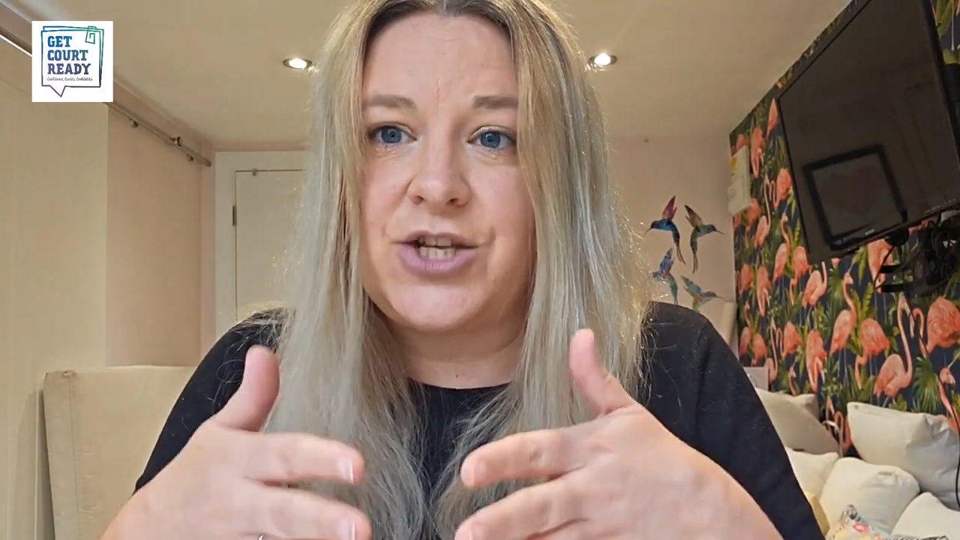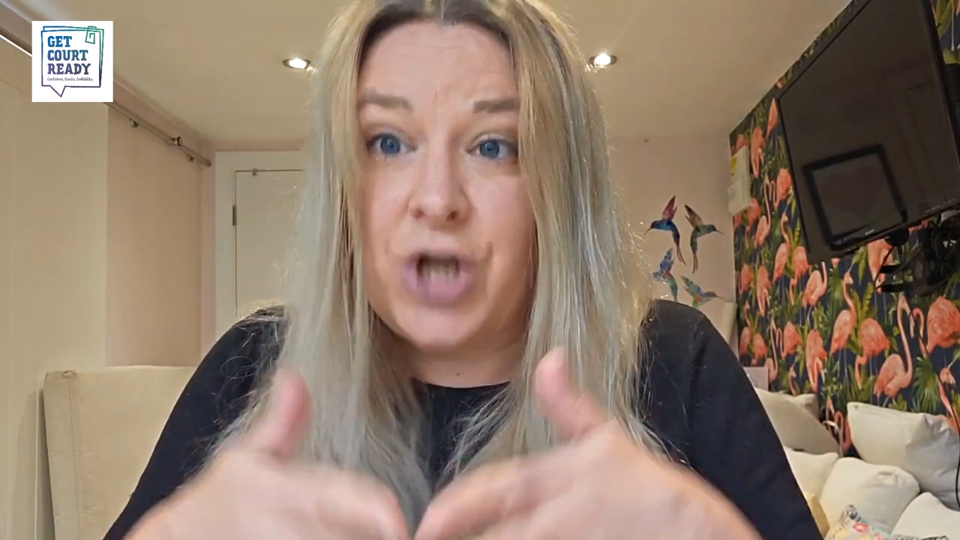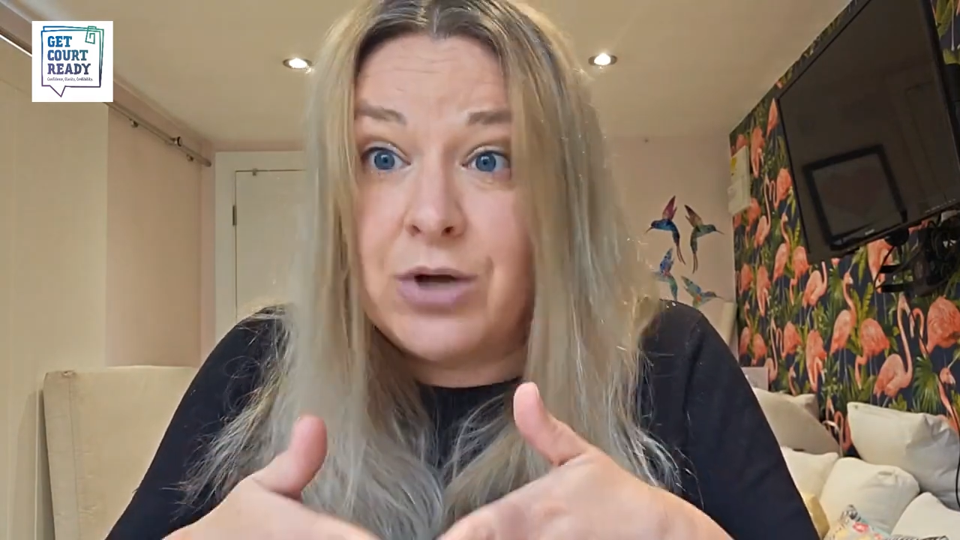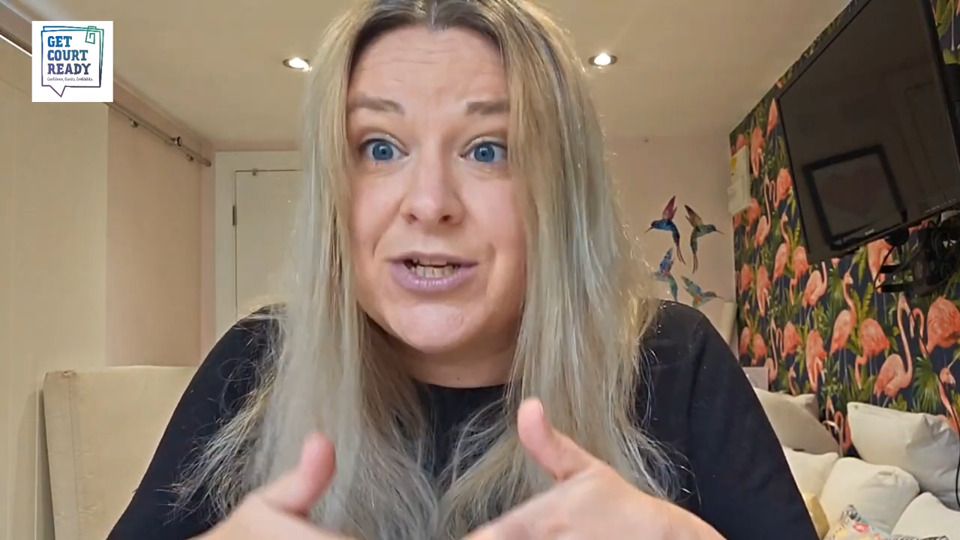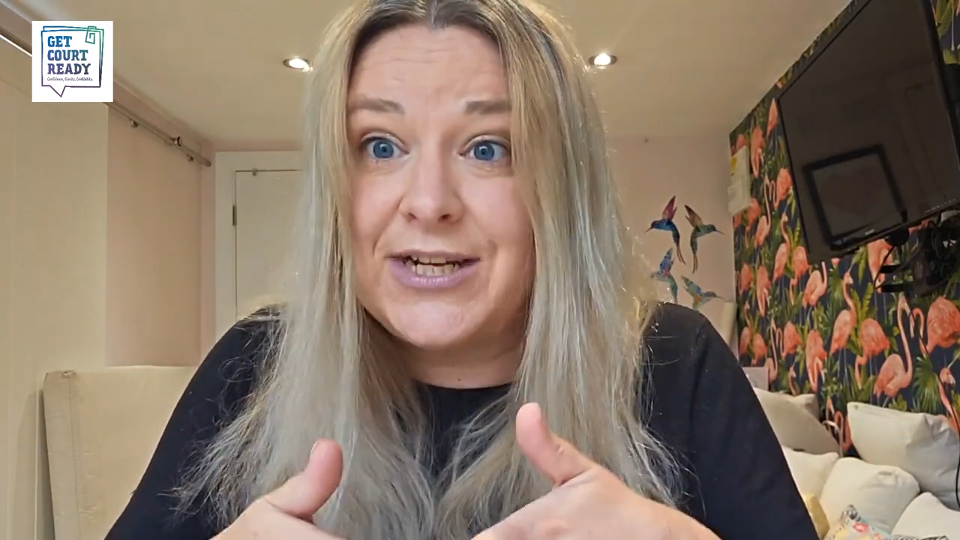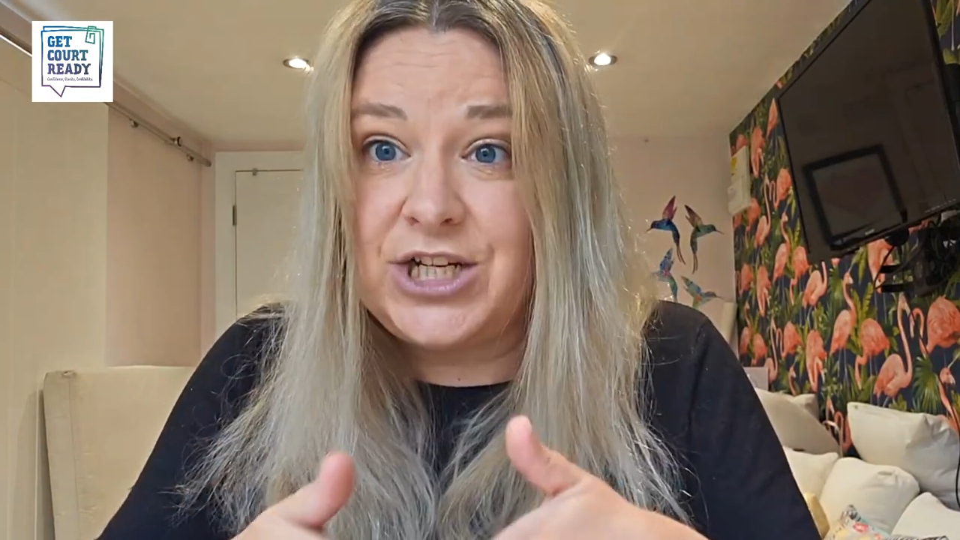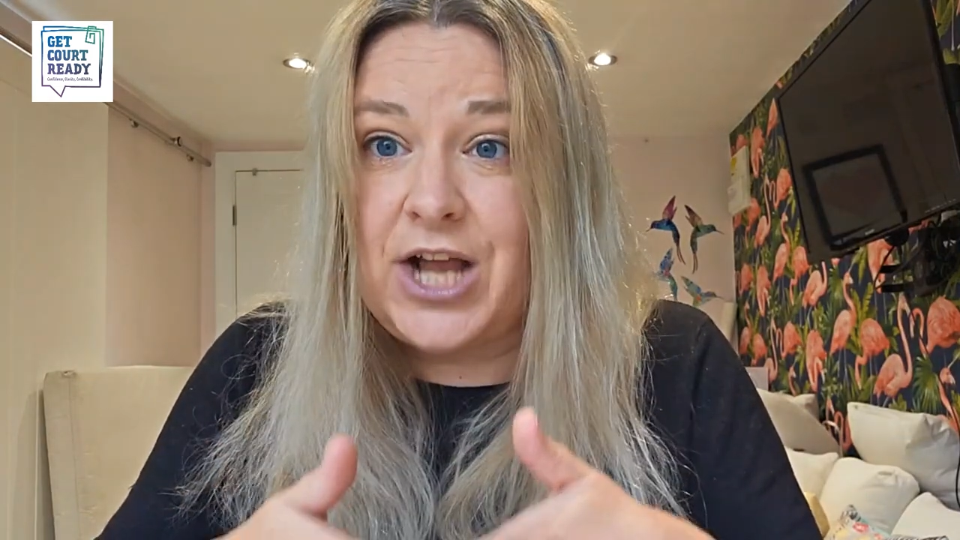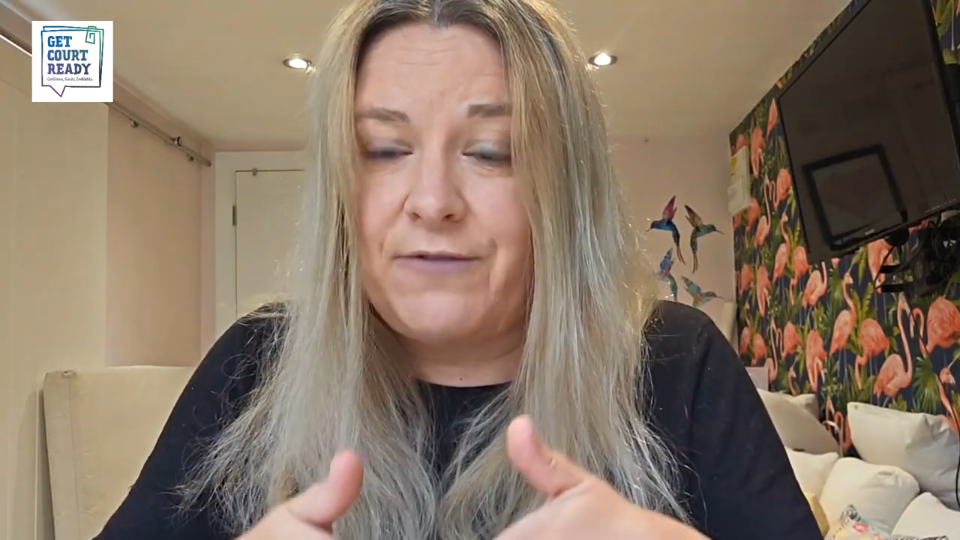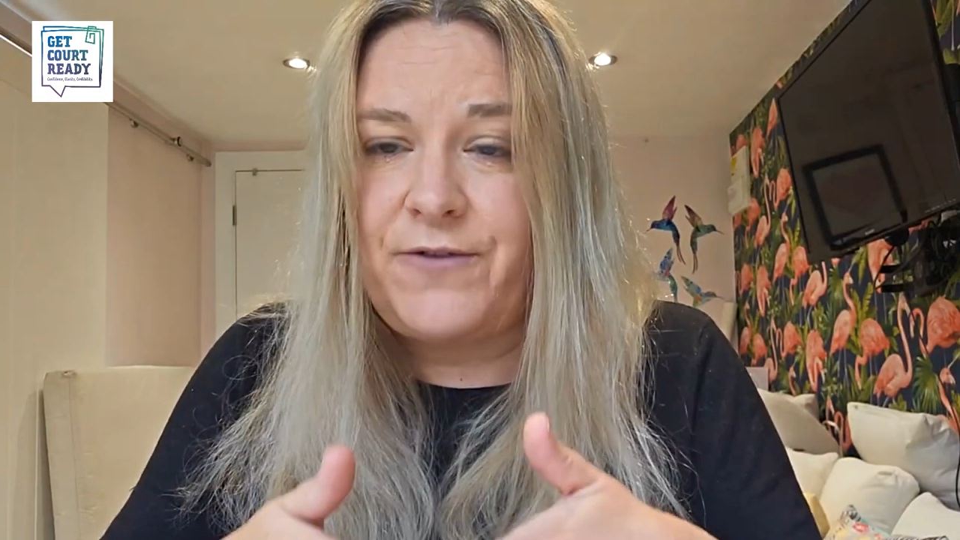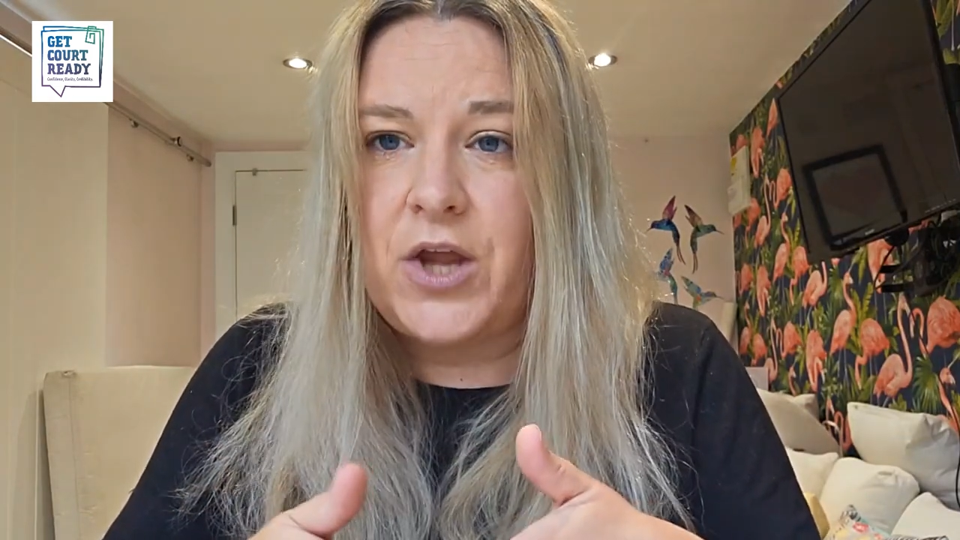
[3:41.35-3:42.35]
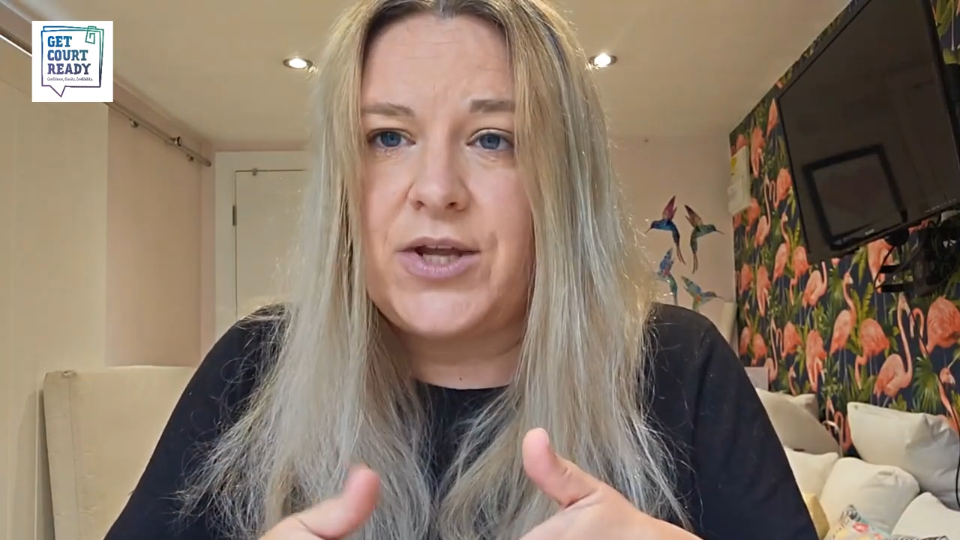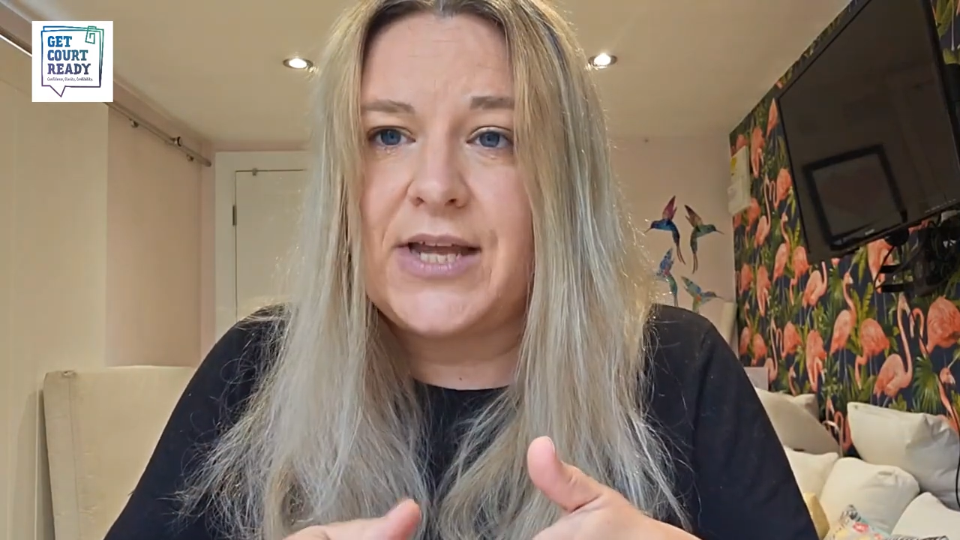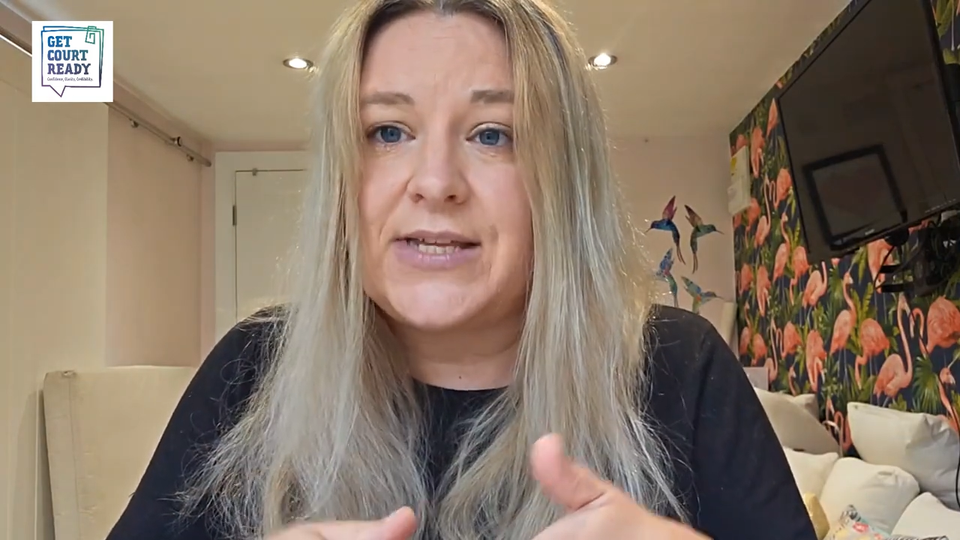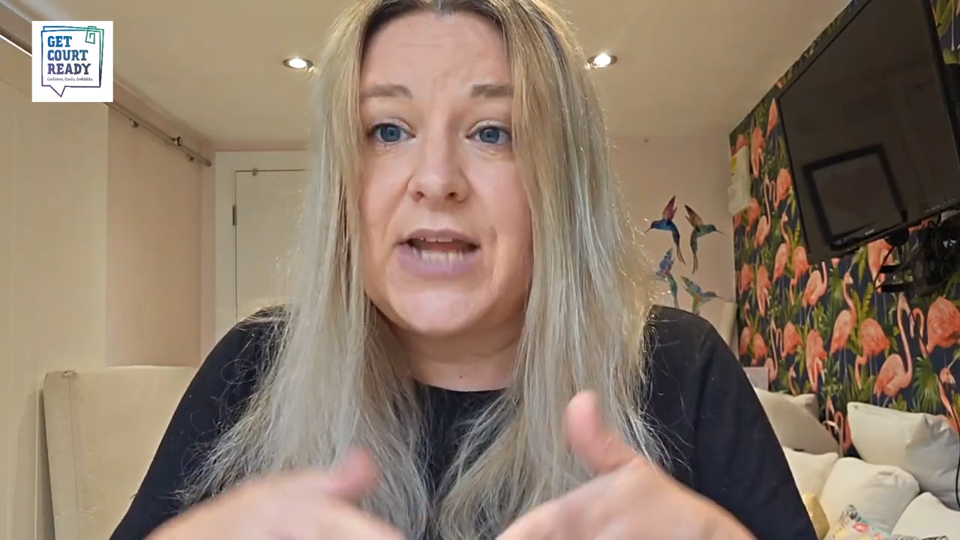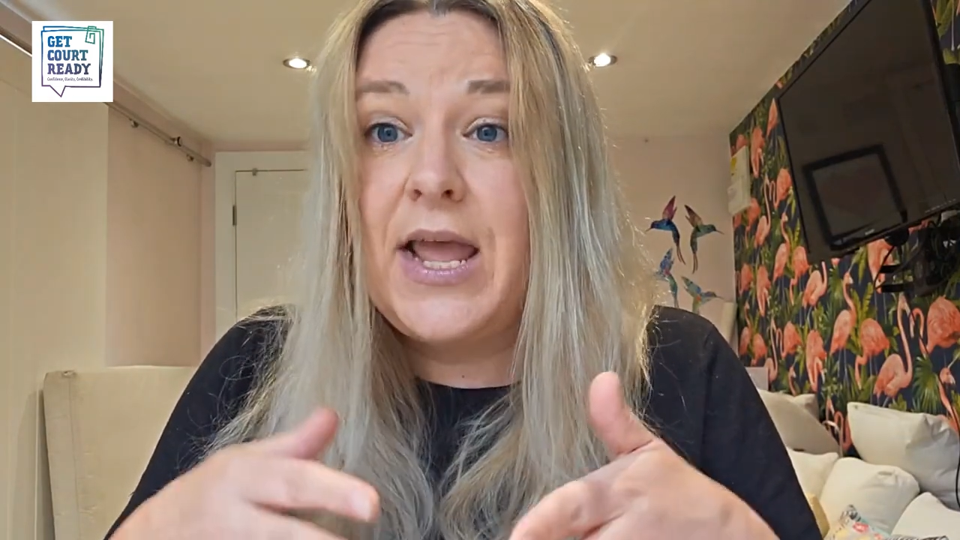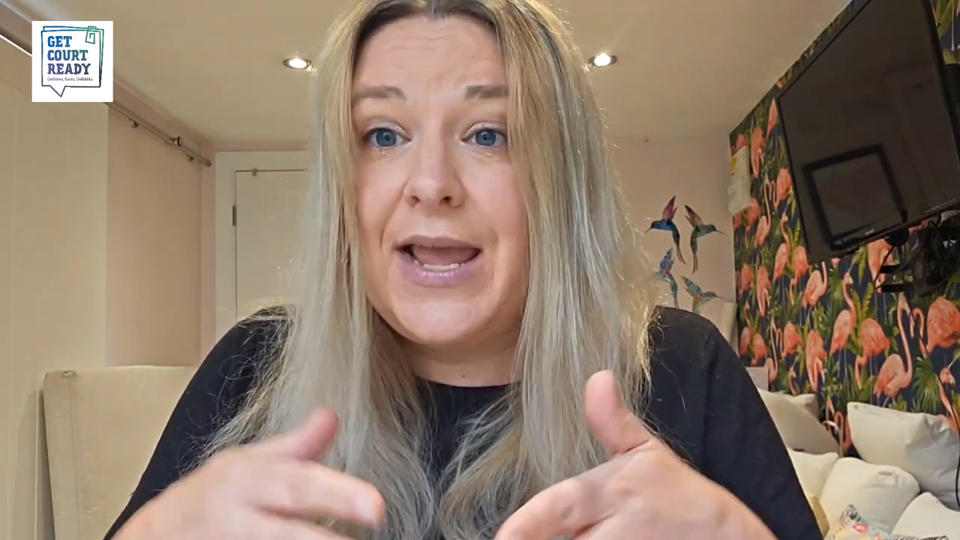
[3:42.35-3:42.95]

totally child-focused